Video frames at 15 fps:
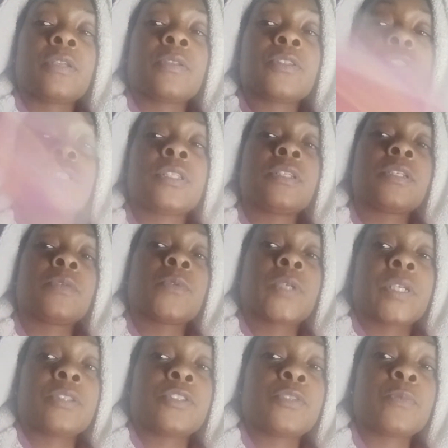She could
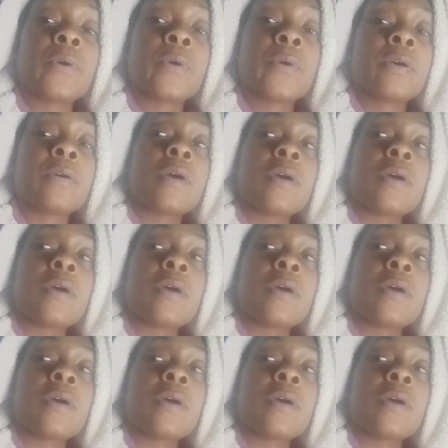spoil